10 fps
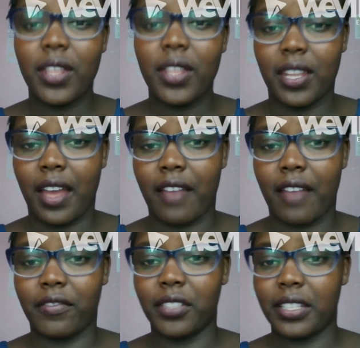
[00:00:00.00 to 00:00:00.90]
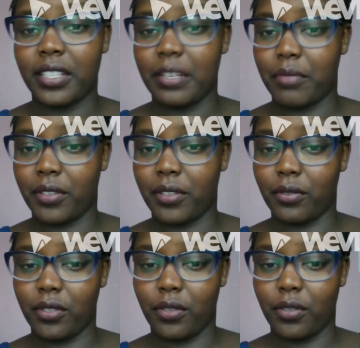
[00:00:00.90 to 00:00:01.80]
then I have falsely
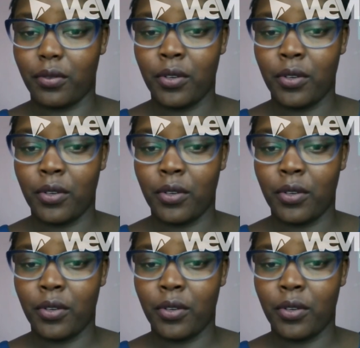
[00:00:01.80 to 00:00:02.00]
imprisoned you.